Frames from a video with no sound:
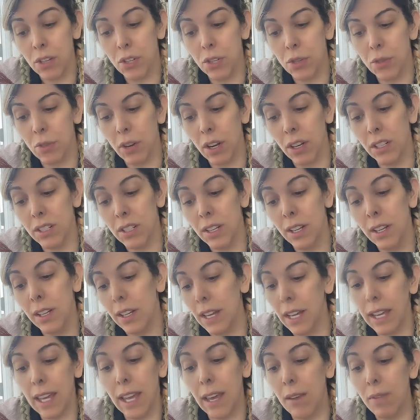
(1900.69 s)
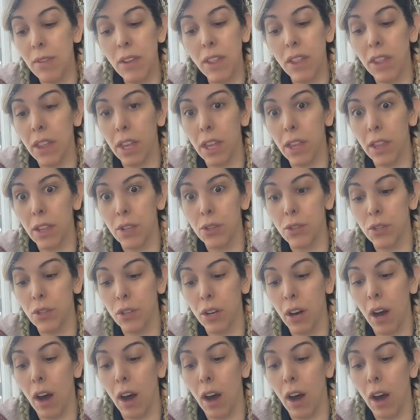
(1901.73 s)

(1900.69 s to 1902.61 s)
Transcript: Maud shrugged. I give it thee the